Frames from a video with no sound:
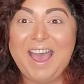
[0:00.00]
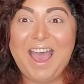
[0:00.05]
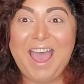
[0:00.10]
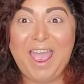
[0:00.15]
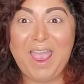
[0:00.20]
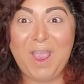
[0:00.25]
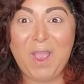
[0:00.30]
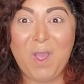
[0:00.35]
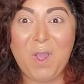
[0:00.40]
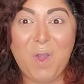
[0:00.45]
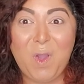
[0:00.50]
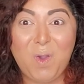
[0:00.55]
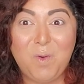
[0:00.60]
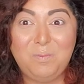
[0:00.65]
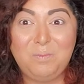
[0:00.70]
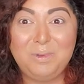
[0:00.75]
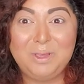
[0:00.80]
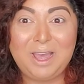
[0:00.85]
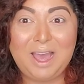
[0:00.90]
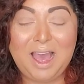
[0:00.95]
I
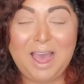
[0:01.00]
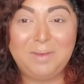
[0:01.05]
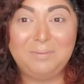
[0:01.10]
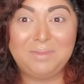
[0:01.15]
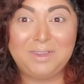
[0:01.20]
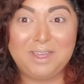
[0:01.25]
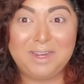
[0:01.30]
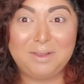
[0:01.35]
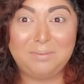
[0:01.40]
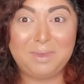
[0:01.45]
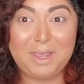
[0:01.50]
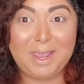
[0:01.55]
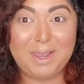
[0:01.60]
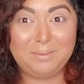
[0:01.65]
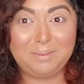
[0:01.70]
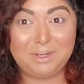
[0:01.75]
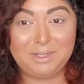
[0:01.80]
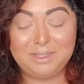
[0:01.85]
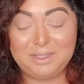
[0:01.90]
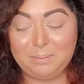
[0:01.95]
hope I'm gonna be
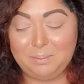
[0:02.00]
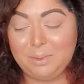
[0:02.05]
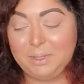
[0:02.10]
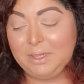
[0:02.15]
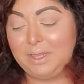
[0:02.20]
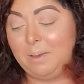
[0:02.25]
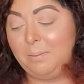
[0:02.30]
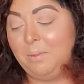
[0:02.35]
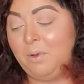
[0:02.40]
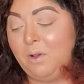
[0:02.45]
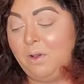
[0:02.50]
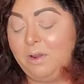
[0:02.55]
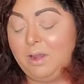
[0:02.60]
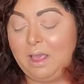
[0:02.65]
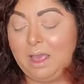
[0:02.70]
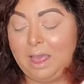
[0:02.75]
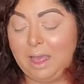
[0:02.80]
able to put them on.